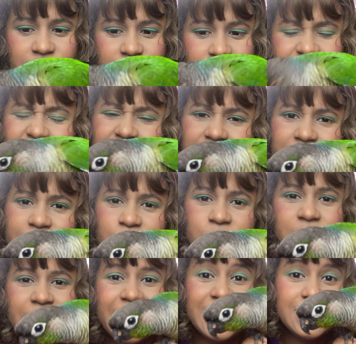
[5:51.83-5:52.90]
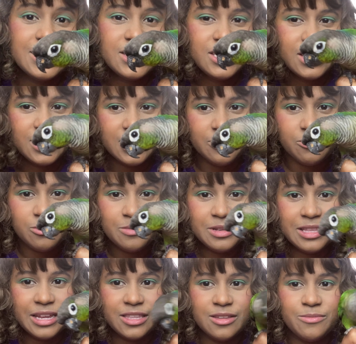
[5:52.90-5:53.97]
yeah, well, I guess Siete would be
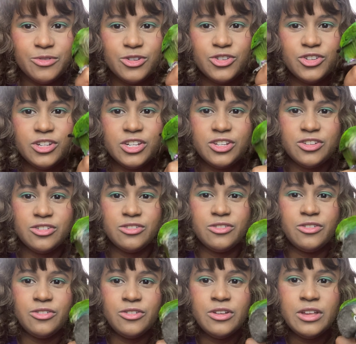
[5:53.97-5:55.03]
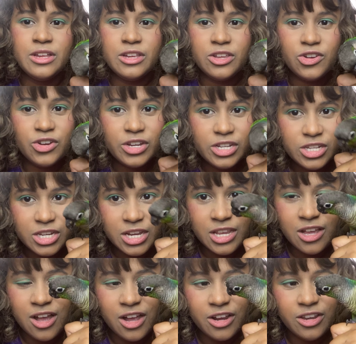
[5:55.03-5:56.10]
like the more traditional green
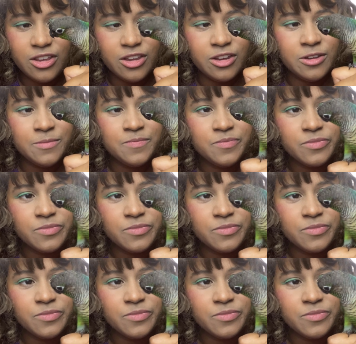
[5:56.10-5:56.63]
cheek conure.